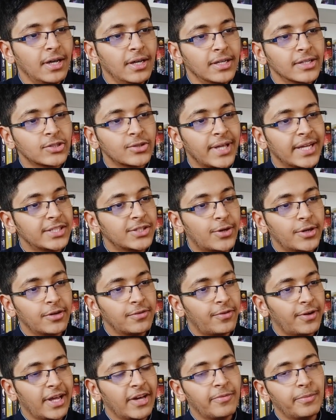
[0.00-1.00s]
So that's sort
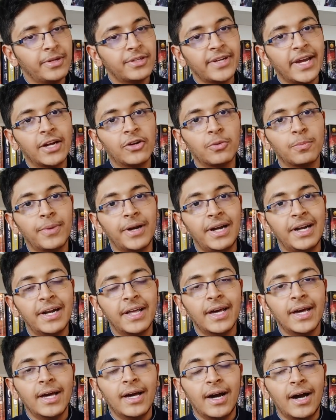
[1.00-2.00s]
of what I've been trying to build.
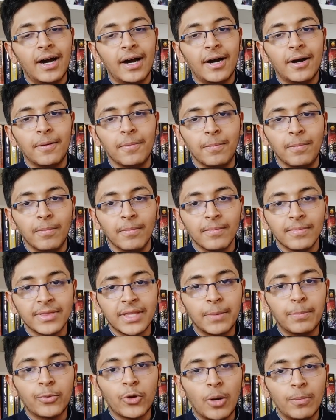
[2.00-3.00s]

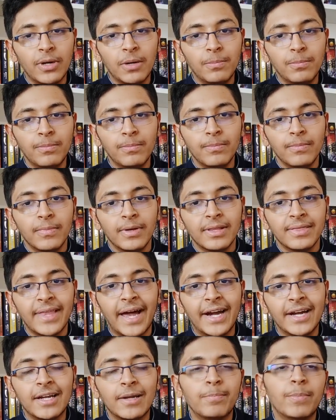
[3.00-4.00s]
The problem
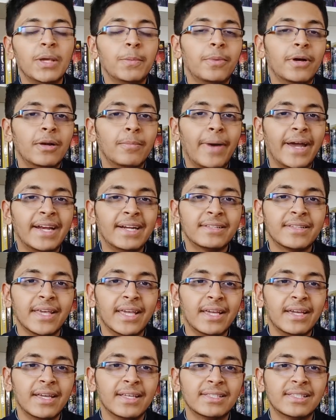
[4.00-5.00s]
that people might
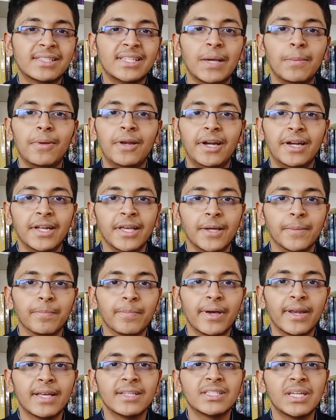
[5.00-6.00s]
think is stability.
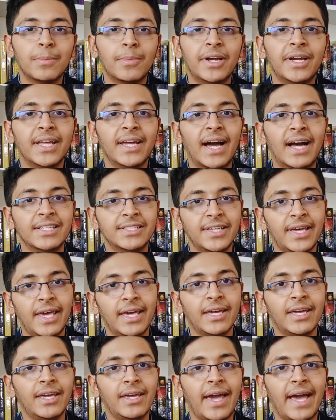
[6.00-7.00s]
Na stability kahan se
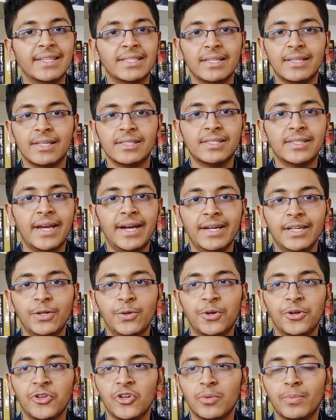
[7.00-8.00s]
aayegi? As I just said,
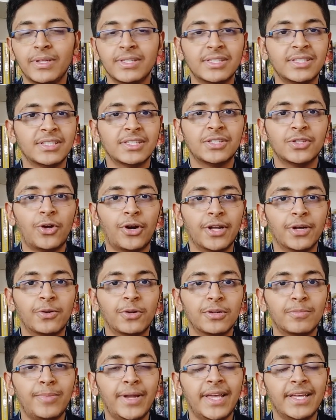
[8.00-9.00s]
YouTube is just not a
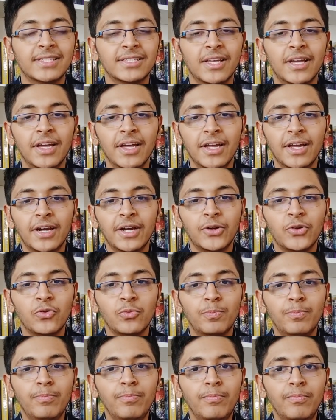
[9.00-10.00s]
good place
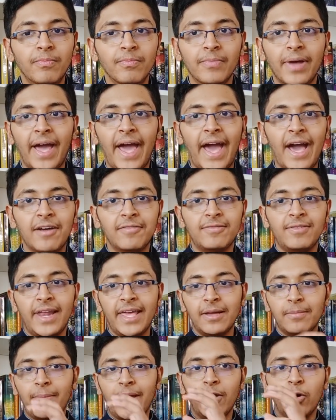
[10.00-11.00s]
to have
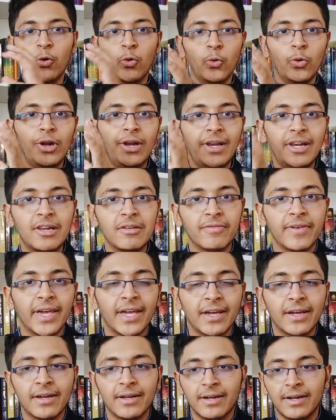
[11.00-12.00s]
like my whole
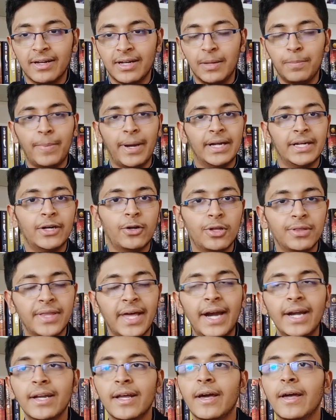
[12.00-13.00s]
living depended on
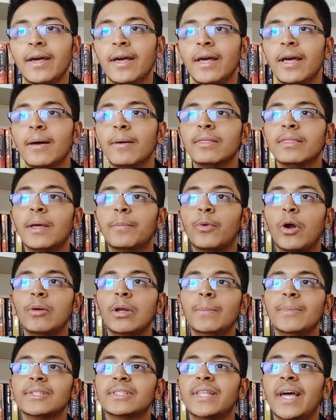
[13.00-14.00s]
that. The
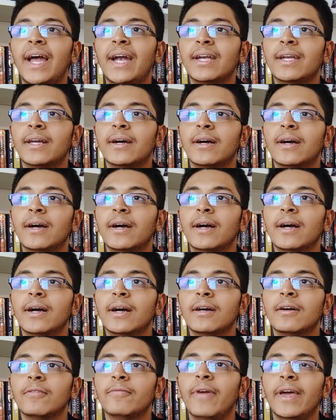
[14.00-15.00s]
problem is that
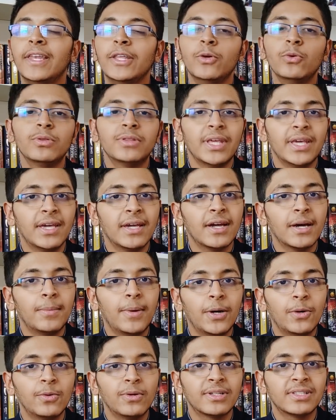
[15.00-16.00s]
when you think
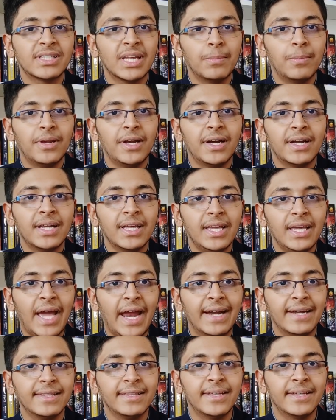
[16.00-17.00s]
about stability
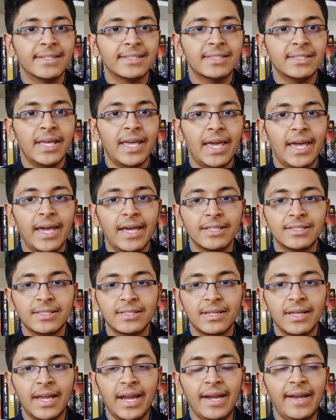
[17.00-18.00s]
at this
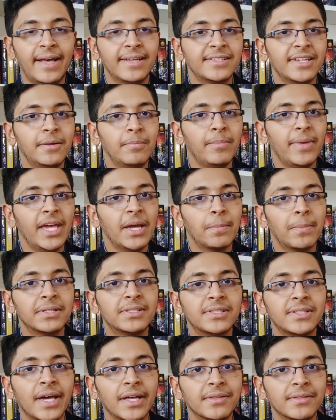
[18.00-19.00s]
age, it doesn't make much
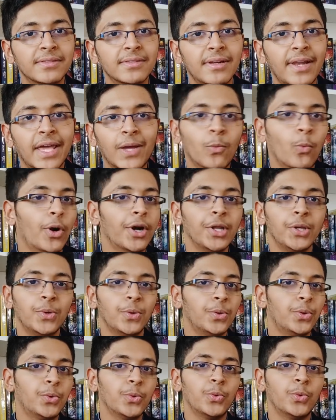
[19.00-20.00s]
sense. Like, what do
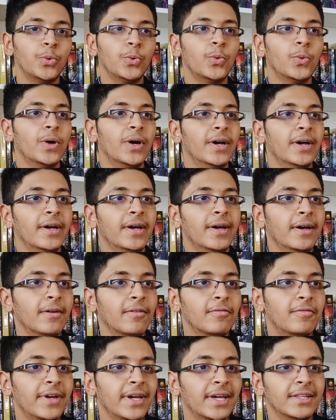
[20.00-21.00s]
you do
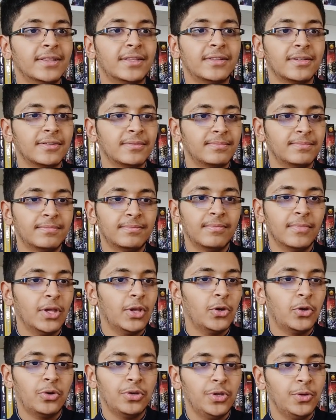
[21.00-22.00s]
with, you
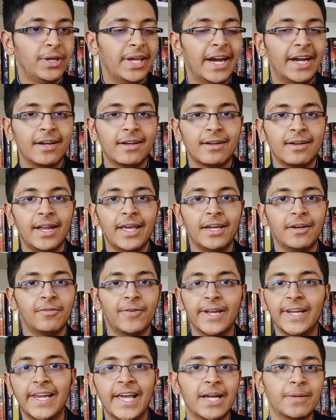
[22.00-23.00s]
know, you get like
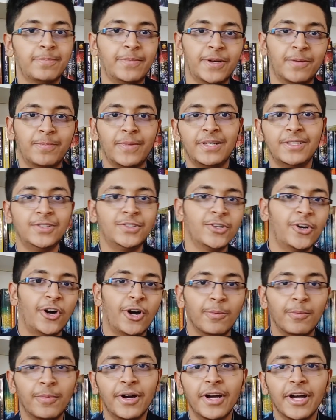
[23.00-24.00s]
1 lakh per month
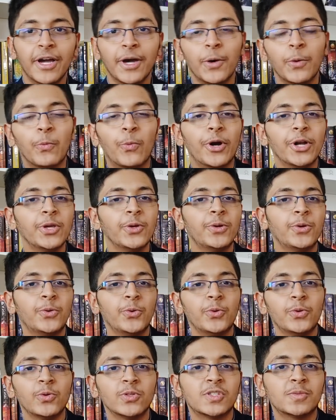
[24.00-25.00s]
job. What do you
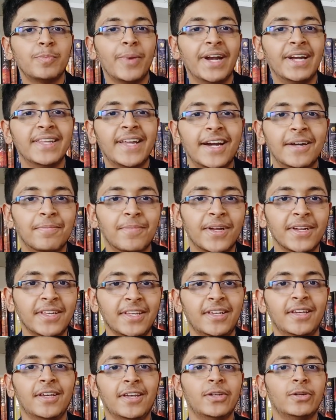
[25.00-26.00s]
do to spend that
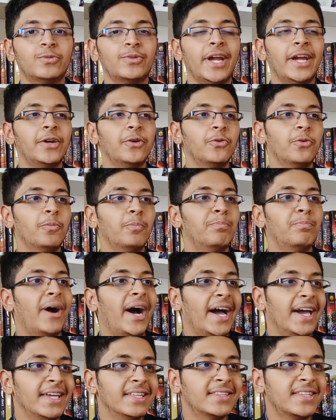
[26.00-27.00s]
money? You try to
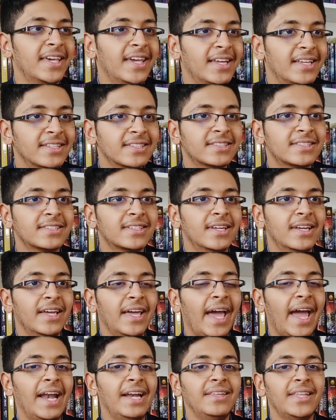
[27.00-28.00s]
buy things
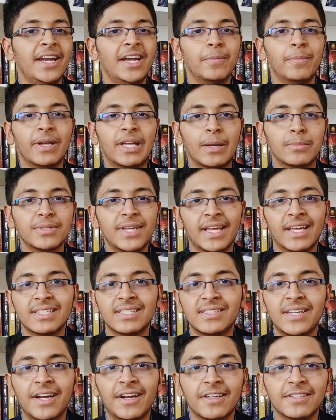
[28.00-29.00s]
and then it becomes like a
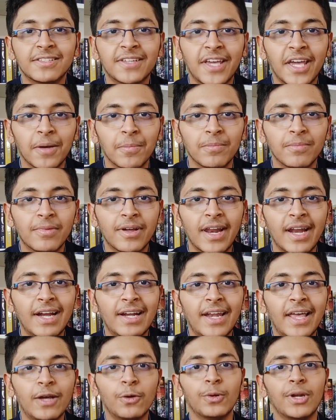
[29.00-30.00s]
status game, right?
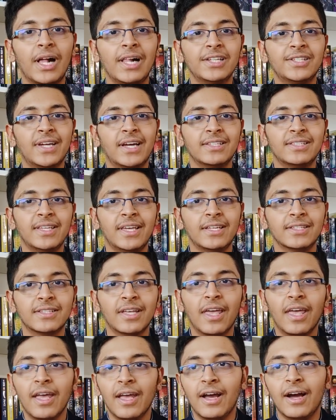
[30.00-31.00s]
Like Kunal Shah says,
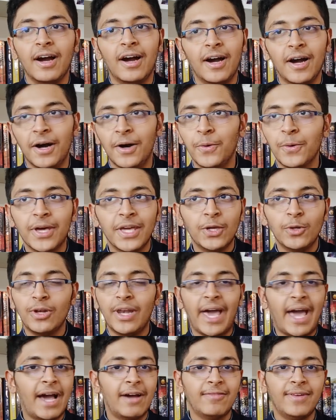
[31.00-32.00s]
okay, you'll
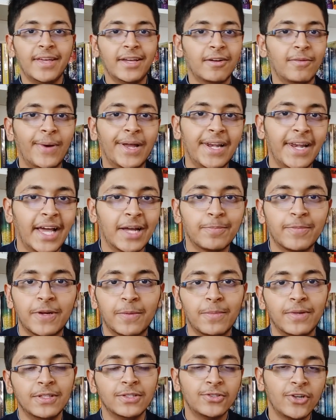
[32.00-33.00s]
have like a 1 lakh per
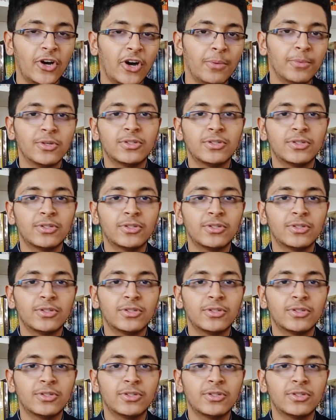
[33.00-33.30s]
month job.